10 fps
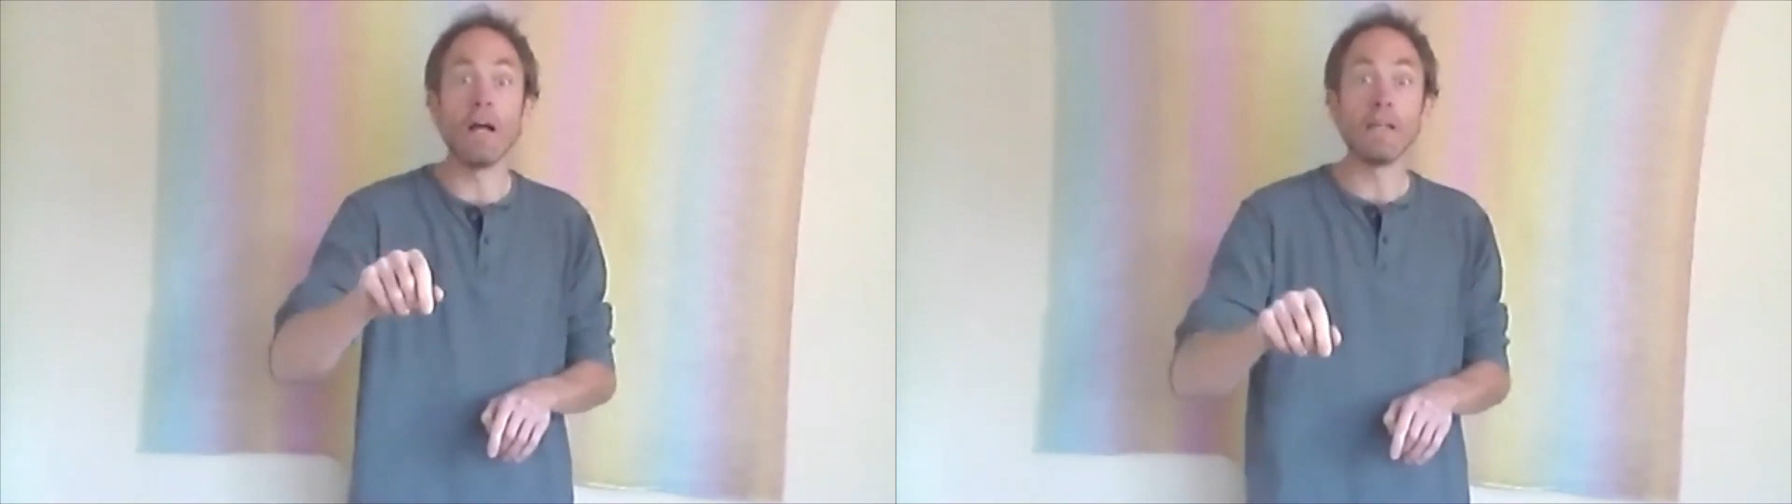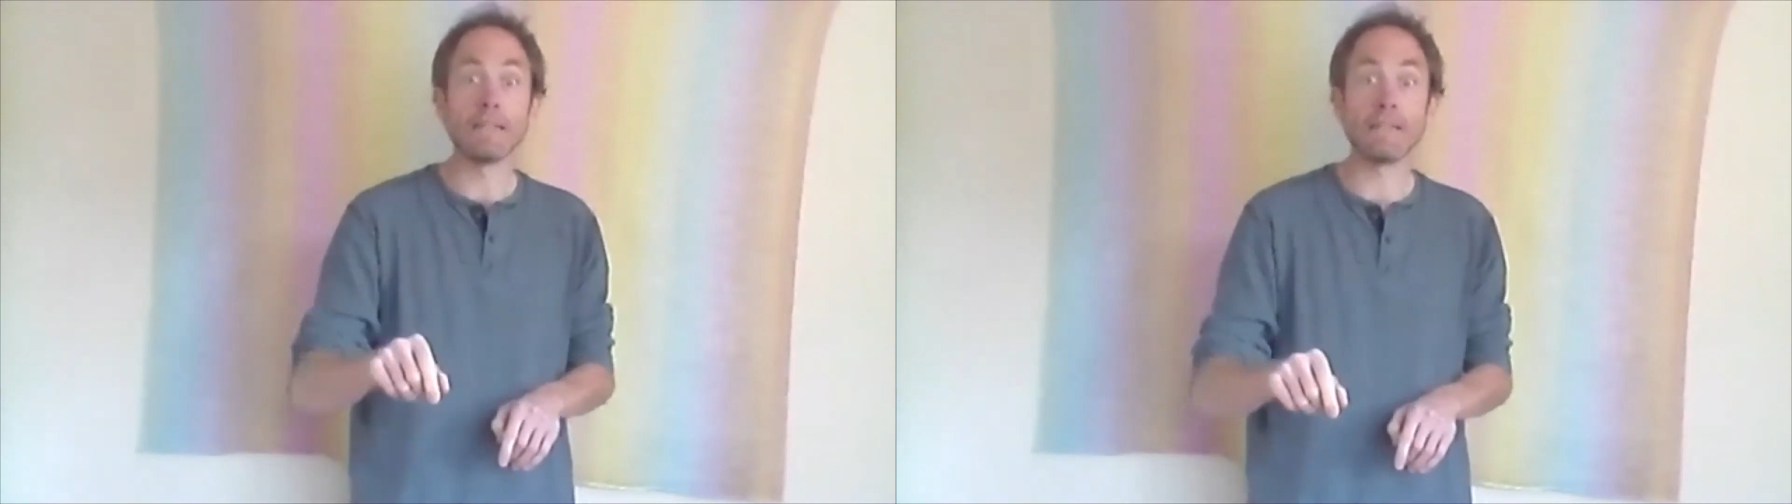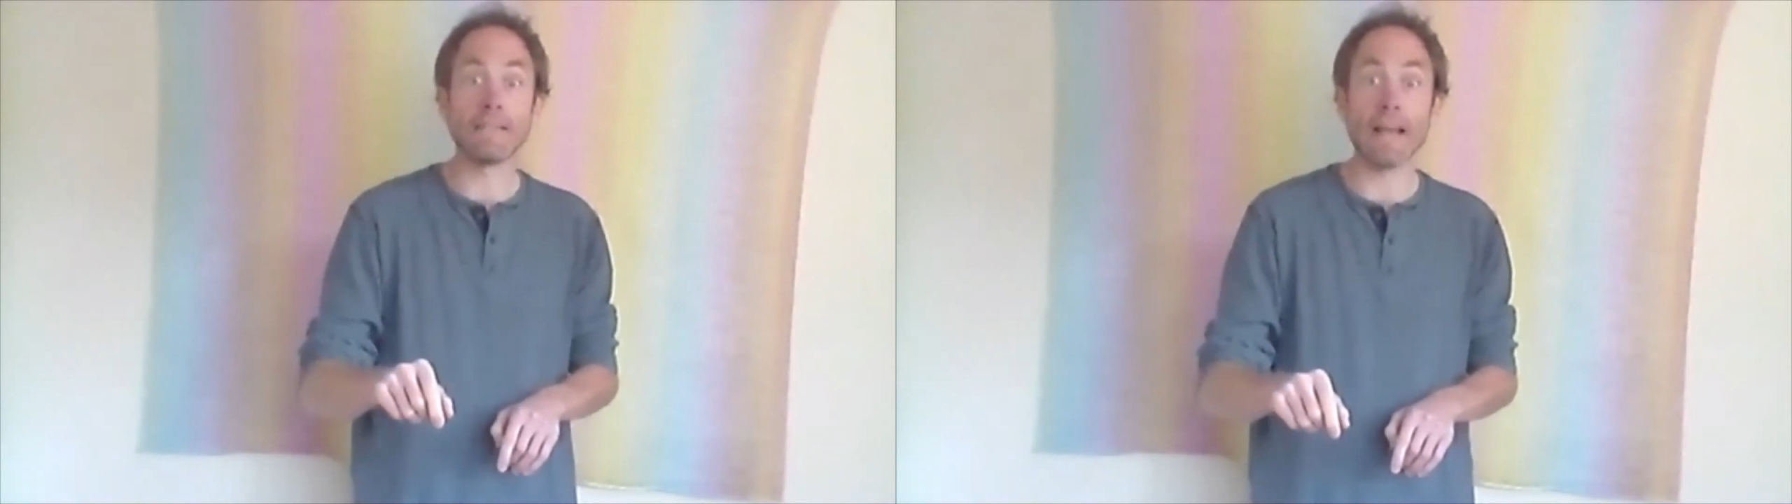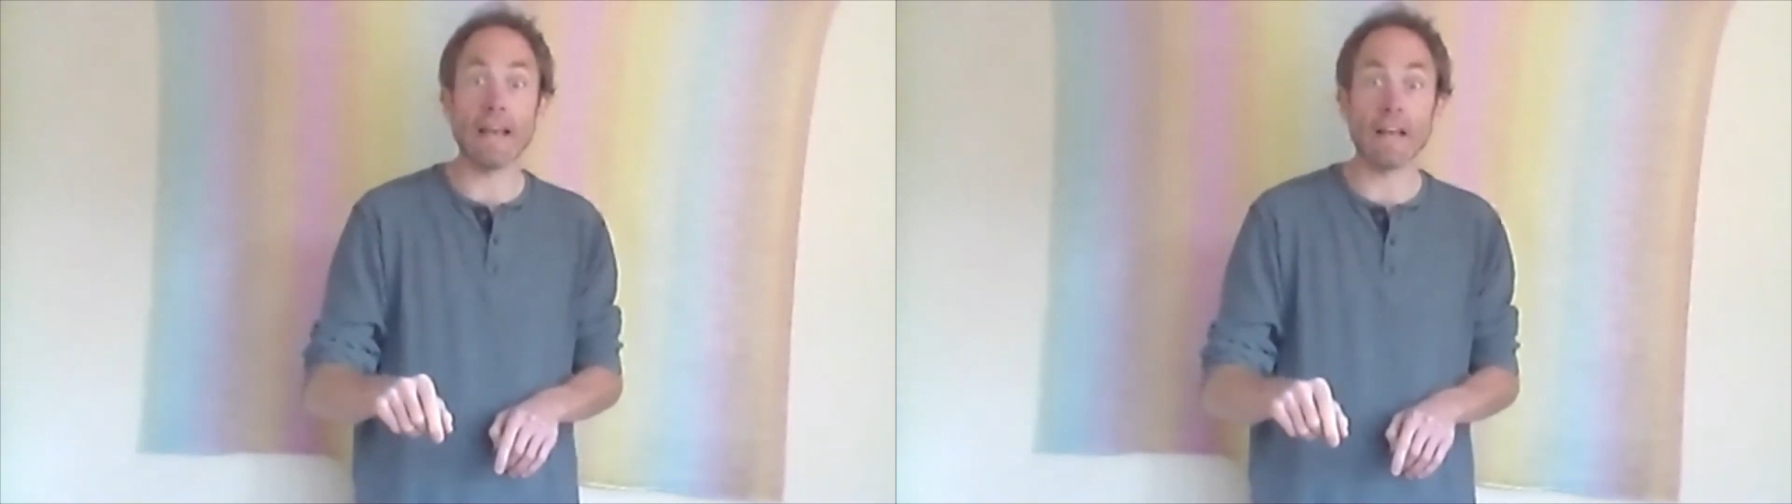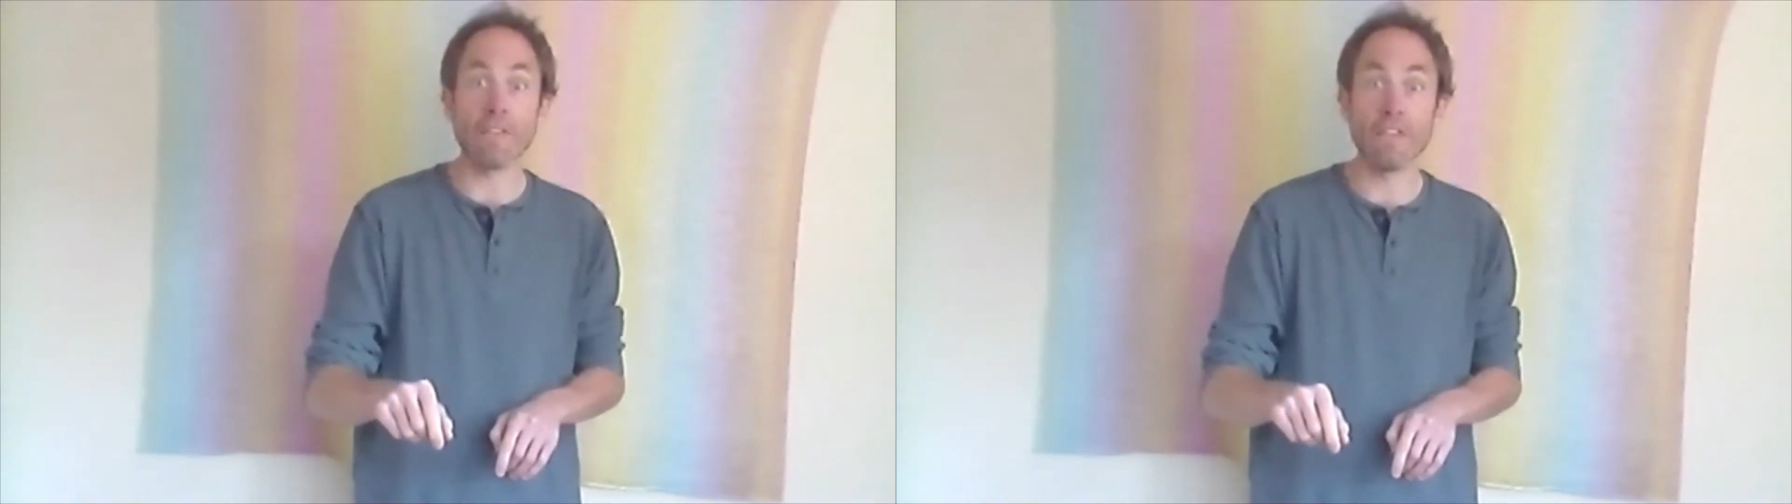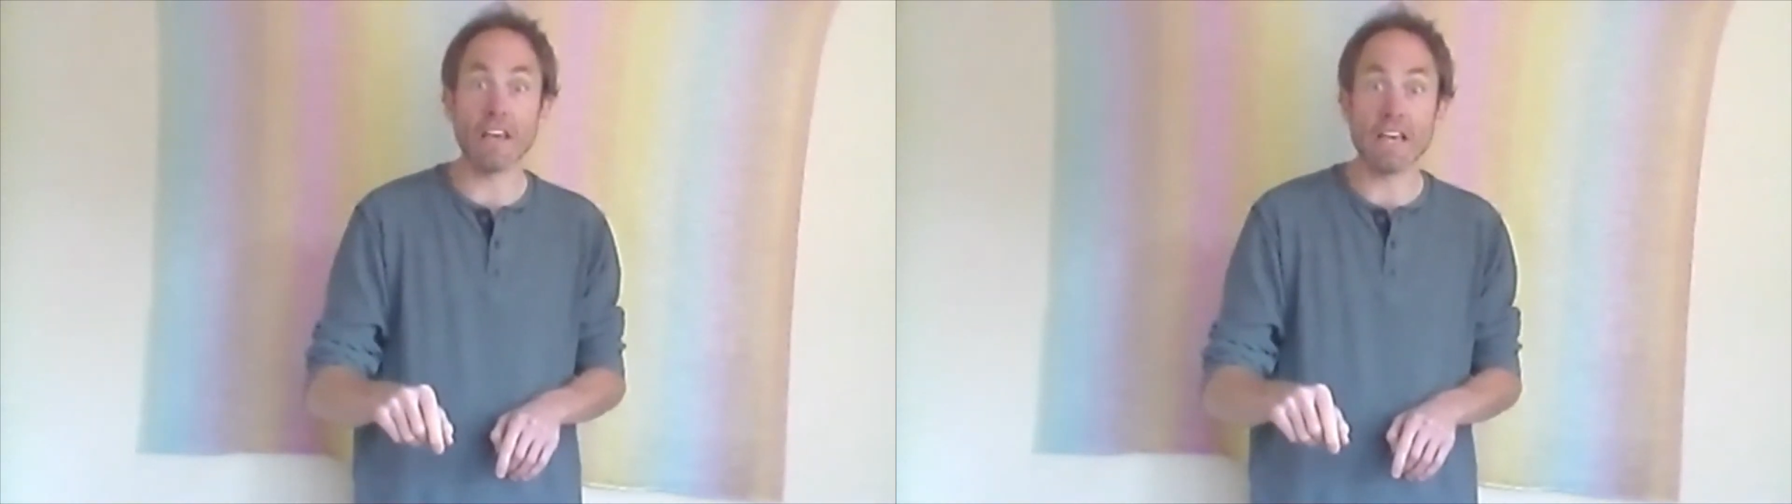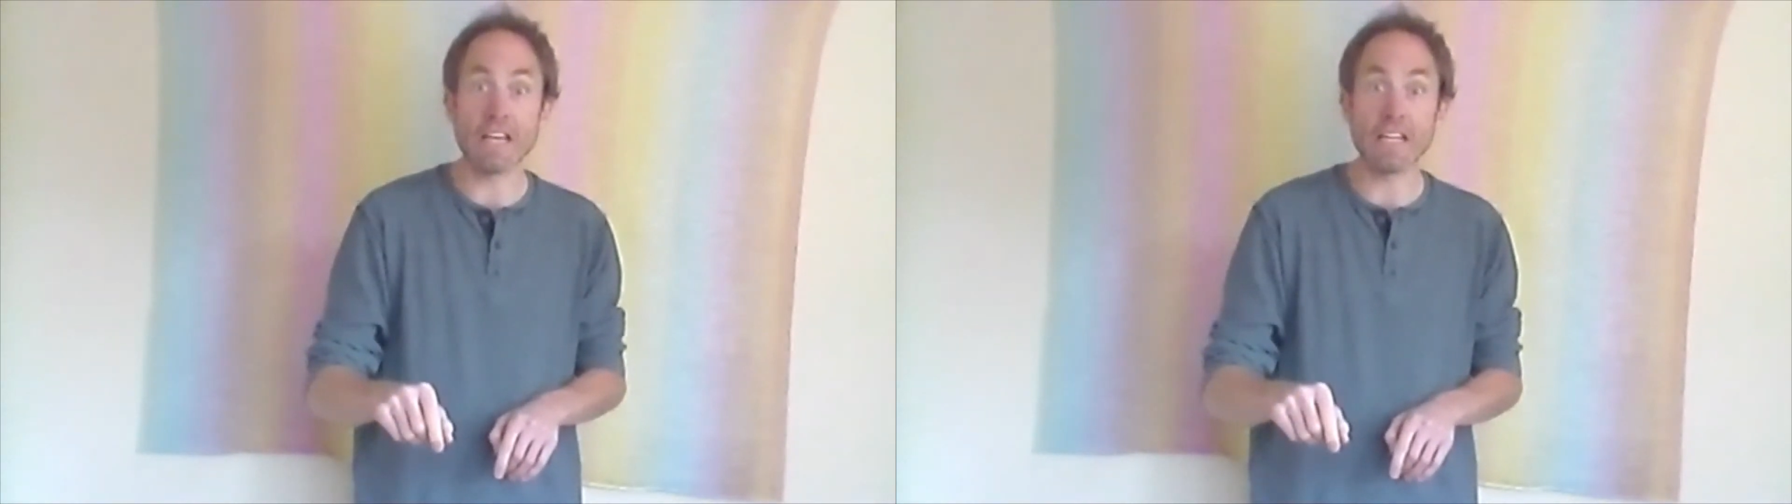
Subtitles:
saying these